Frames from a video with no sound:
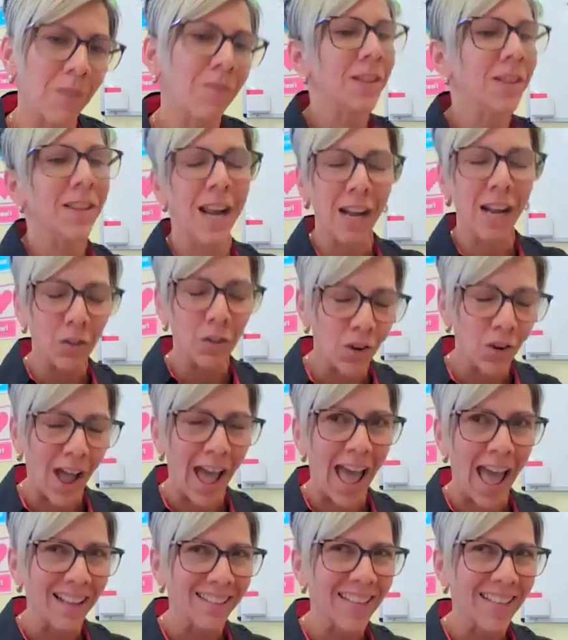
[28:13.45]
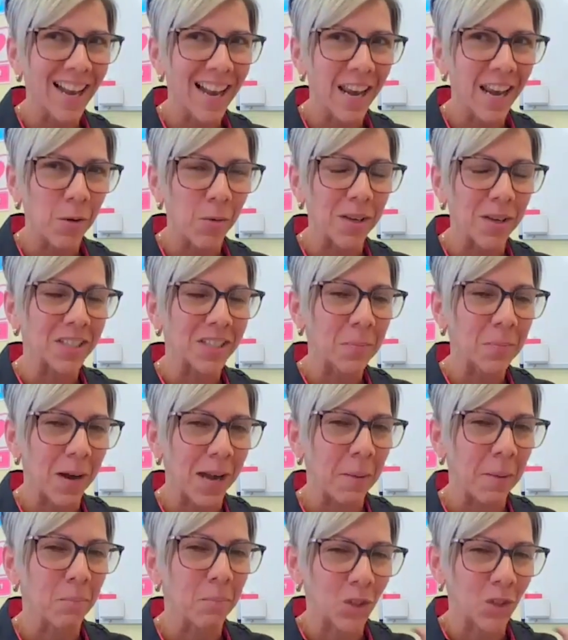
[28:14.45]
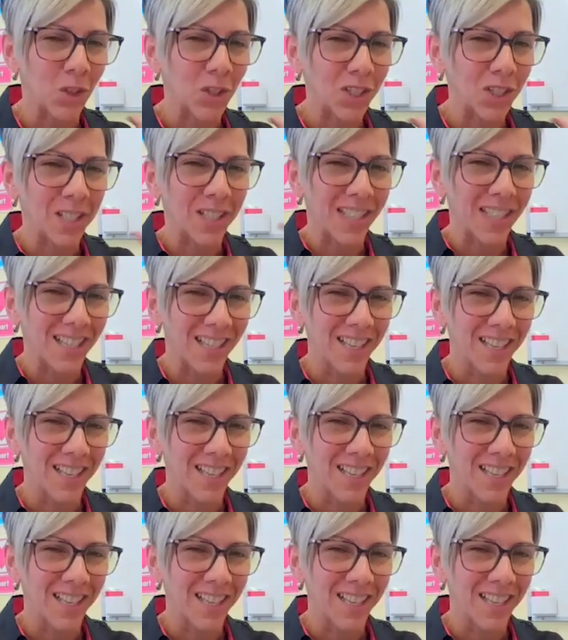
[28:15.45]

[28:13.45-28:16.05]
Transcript: even that I don't ask a lot of questions, but I'm just